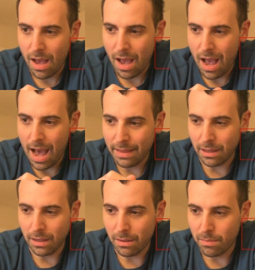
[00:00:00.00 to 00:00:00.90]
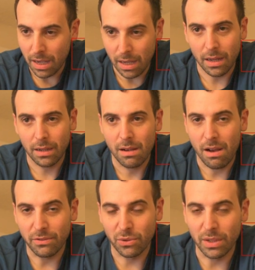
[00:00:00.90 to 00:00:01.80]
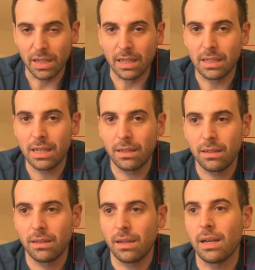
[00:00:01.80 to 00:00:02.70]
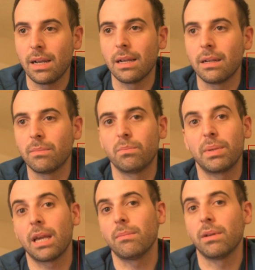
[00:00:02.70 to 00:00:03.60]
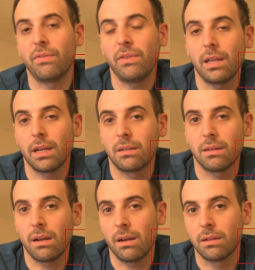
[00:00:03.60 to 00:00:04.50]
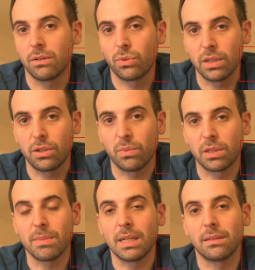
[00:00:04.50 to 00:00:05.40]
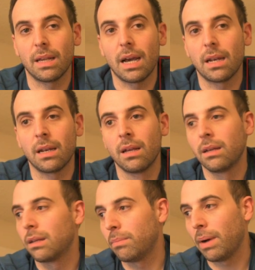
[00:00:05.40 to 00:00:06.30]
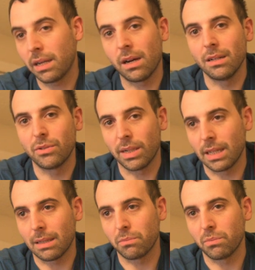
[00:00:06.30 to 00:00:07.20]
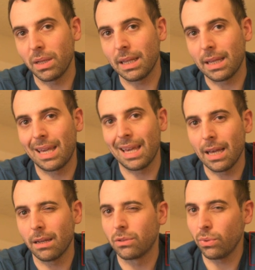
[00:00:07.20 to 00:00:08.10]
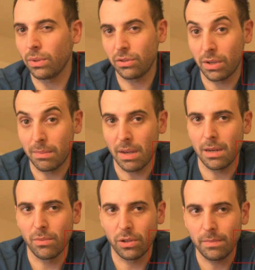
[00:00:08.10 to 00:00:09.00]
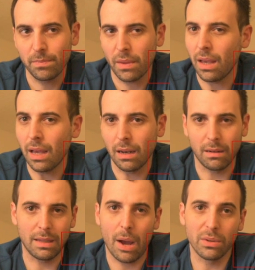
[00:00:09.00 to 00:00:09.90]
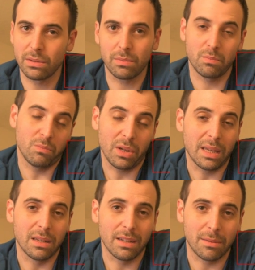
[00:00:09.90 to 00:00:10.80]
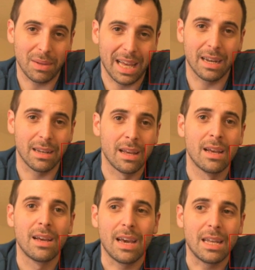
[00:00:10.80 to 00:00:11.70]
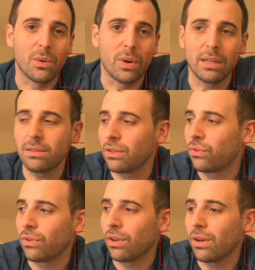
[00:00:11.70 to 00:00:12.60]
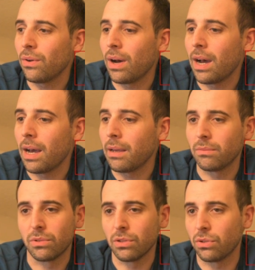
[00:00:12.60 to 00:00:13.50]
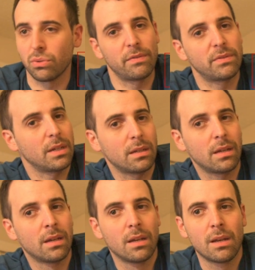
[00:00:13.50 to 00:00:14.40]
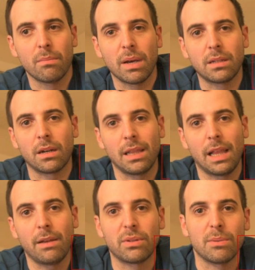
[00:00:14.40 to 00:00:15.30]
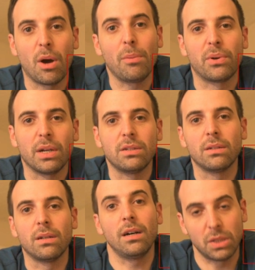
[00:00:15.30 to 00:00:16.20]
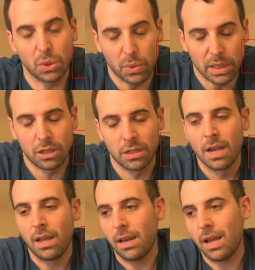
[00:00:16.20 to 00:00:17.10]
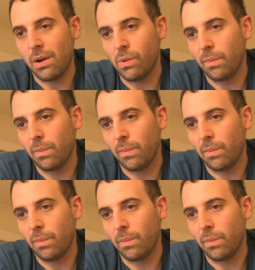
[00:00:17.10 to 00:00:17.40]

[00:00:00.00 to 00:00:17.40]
at the beginning of 2019, I became an affiliate on Twitch, which means that by contract, I really can't dual stream anymore. And that was really not the plan anyways. So I just shifted my entire live stream operation onto Twitch. Now,